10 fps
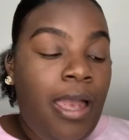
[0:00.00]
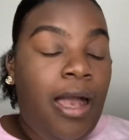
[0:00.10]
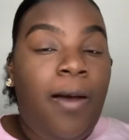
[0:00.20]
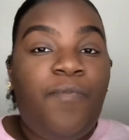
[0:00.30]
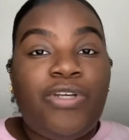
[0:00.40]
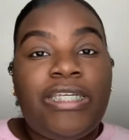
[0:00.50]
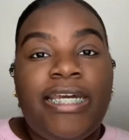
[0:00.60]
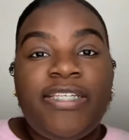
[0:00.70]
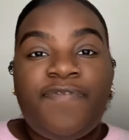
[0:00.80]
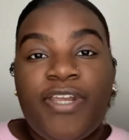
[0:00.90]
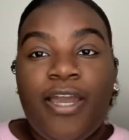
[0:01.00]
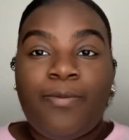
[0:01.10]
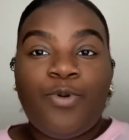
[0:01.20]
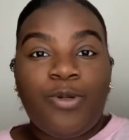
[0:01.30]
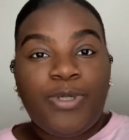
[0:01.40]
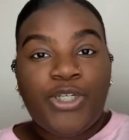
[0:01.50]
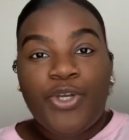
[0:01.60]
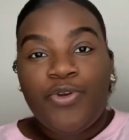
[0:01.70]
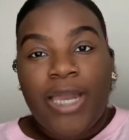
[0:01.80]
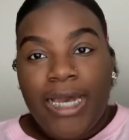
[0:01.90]
For today's video, I'm going to be
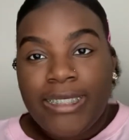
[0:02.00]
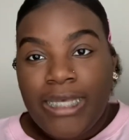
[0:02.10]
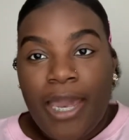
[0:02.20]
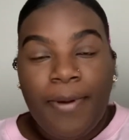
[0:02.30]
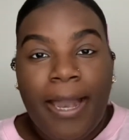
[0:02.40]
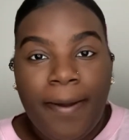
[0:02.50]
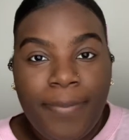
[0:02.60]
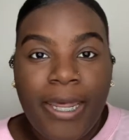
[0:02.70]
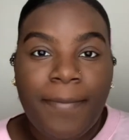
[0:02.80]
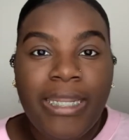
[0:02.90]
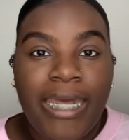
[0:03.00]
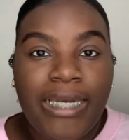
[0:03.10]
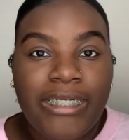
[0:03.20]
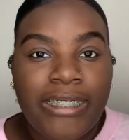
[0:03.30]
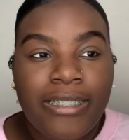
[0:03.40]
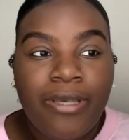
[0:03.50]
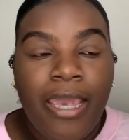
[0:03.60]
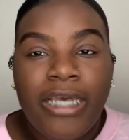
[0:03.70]
showing you guys how I apply my lashes,